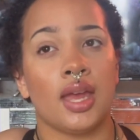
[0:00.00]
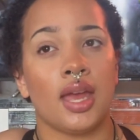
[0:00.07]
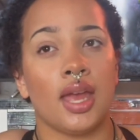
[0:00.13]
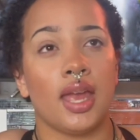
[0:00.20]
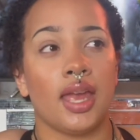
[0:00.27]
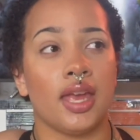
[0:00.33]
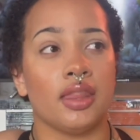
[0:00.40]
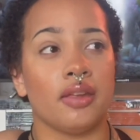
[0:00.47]

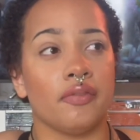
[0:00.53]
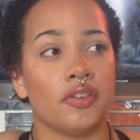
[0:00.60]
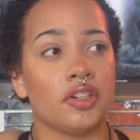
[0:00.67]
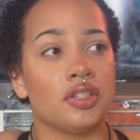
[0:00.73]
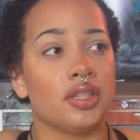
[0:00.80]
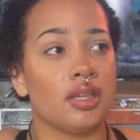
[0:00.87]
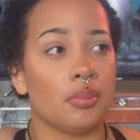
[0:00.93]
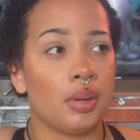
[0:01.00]
And the
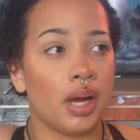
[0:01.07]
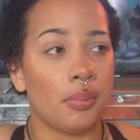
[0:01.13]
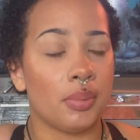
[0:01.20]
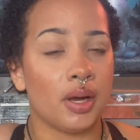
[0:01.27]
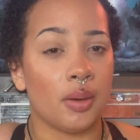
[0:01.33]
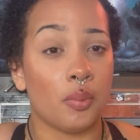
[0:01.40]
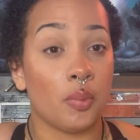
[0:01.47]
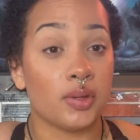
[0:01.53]
first thing to pop
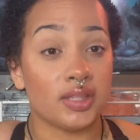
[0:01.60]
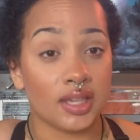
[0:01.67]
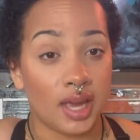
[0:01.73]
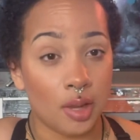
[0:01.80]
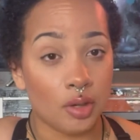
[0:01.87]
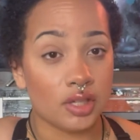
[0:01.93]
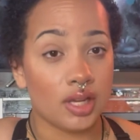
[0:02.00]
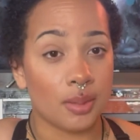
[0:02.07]
up was a
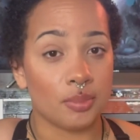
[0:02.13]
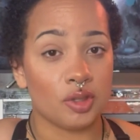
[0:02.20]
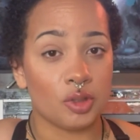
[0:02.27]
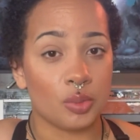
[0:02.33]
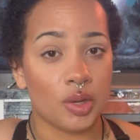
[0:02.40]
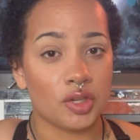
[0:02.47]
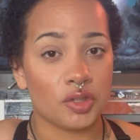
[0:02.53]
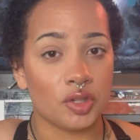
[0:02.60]
countertop
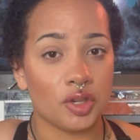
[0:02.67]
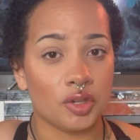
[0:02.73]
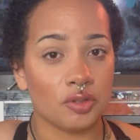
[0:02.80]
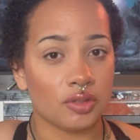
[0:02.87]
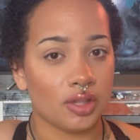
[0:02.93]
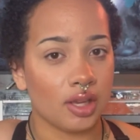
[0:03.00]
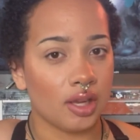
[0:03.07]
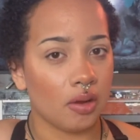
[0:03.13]
dishwasher. And I
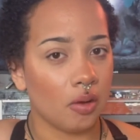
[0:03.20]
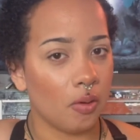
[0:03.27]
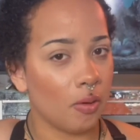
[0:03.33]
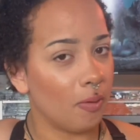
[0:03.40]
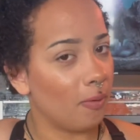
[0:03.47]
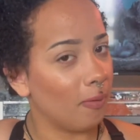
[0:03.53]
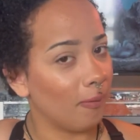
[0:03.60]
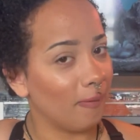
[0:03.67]
was like,
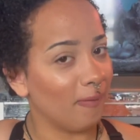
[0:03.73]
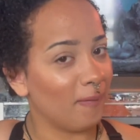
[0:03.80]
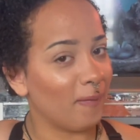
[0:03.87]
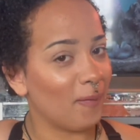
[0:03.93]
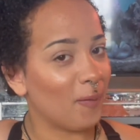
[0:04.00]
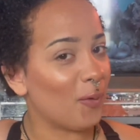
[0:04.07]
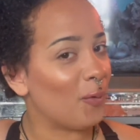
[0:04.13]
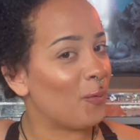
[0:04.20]
whoa,
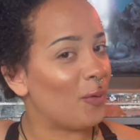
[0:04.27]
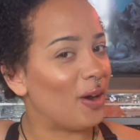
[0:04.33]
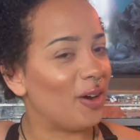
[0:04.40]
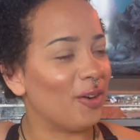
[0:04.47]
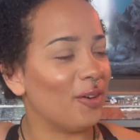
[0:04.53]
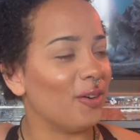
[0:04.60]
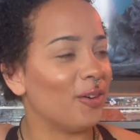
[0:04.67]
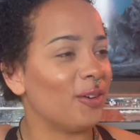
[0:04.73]

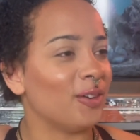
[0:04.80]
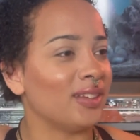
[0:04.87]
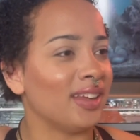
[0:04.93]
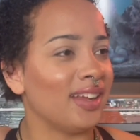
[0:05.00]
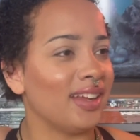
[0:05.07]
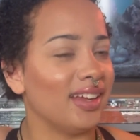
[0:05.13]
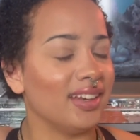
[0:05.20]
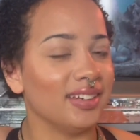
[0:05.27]
whoa, hold
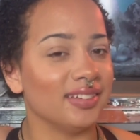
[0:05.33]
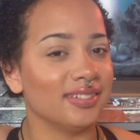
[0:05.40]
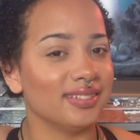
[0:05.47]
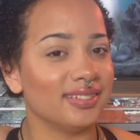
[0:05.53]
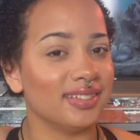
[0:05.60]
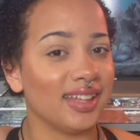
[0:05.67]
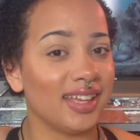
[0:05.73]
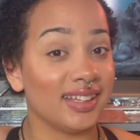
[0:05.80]
on.
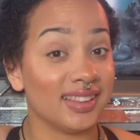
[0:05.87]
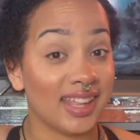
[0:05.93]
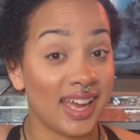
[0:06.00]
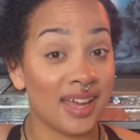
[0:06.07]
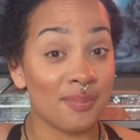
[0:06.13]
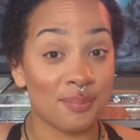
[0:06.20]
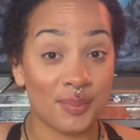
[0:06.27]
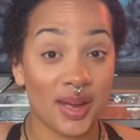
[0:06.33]
Like,
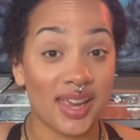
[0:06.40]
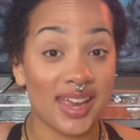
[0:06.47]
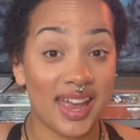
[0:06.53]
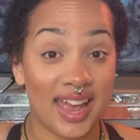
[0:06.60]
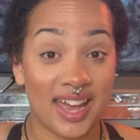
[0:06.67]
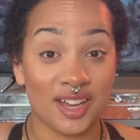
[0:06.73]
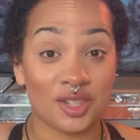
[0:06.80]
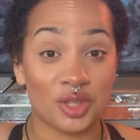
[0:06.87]
that might
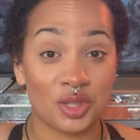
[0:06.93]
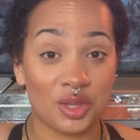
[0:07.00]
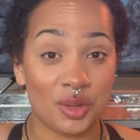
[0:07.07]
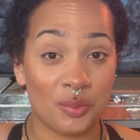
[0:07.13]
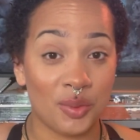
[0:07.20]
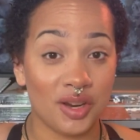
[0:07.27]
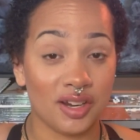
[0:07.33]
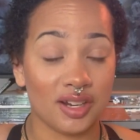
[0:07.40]
actually
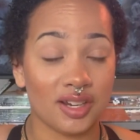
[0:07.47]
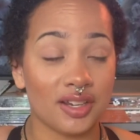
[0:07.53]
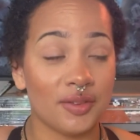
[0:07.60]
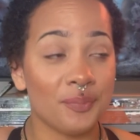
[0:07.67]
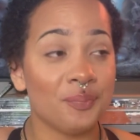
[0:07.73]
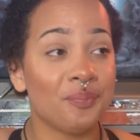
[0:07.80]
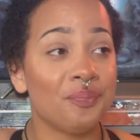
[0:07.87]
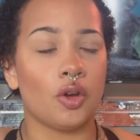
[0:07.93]
work.
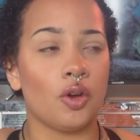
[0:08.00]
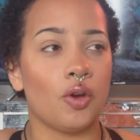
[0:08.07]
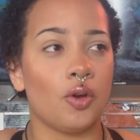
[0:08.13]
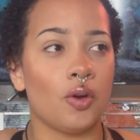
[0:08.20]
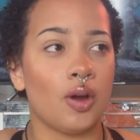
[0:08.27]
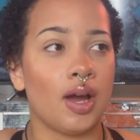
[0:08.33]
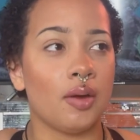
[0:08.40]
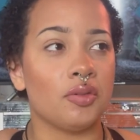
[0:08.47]

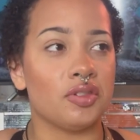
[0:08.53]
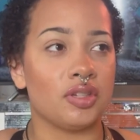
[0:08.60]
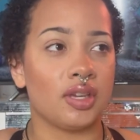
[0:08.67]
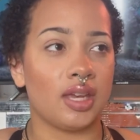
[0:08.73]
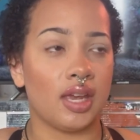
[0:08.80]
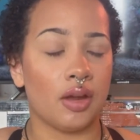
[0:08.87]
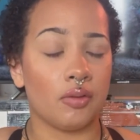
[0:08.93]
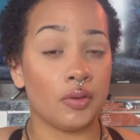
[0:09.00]
So I was
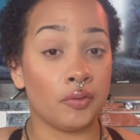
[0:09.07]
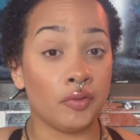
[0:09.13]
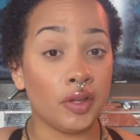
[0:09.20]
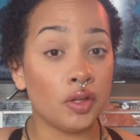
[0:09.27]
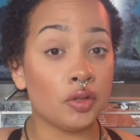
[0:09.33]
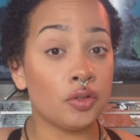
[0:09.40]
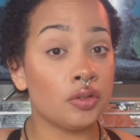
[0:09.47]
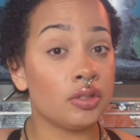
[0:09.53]
looking at
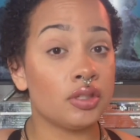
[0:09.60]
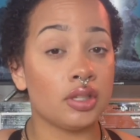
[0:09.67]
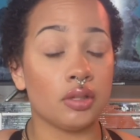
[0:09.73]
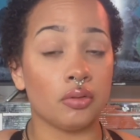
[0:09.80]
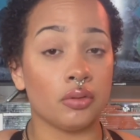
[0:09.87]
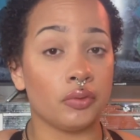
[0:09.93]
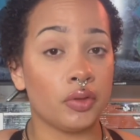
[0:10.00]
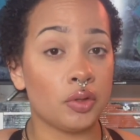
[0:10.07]
reviews, and the
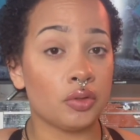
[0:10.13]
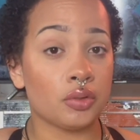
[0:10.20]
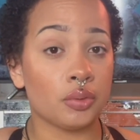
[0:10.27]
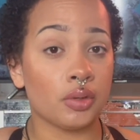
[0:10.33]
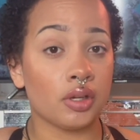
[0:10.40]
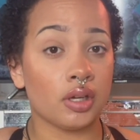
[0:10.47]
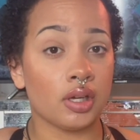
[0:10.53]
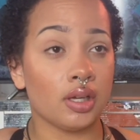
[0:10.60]
reviews
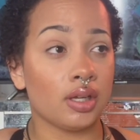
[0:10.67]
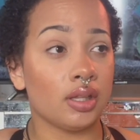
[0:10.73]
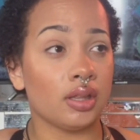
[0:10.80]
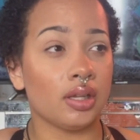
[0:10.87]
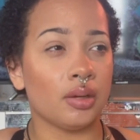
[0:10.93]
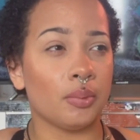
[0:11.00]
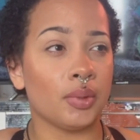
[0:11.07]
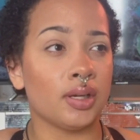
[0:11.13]
were good.
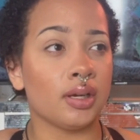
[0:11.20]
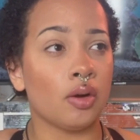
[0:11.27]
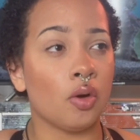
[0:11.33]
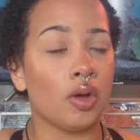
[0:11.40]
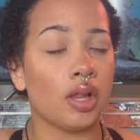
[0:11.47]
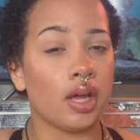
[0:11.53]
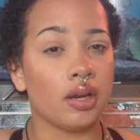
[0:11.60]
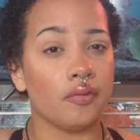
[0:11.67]
There weren't a
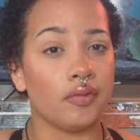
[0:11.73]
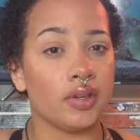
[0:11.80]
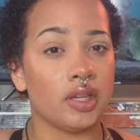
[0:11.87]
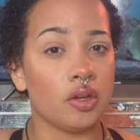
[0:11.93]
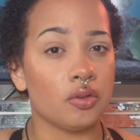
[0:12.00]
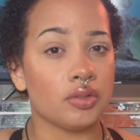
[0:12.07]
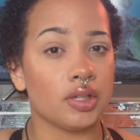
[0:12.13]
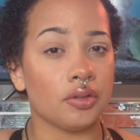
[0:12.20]
whole lot of
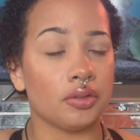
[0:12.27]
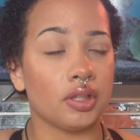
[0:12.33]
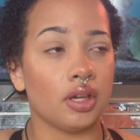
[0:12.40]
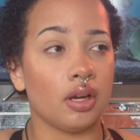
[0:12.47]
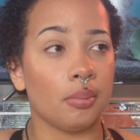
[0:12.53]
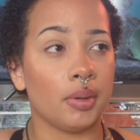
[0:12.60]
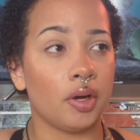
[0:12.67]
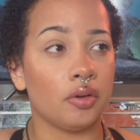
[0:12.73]
videos out
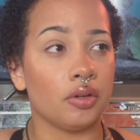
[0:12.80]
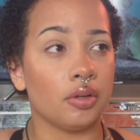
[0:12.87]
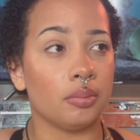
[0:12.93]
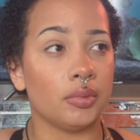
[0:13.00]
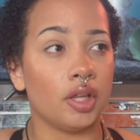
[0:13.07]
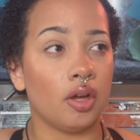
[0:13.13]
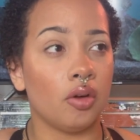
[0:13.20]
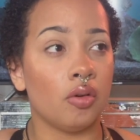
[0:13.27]
there about
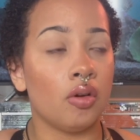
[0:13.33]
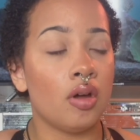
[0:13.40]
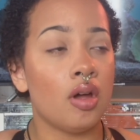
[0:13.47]
them, though.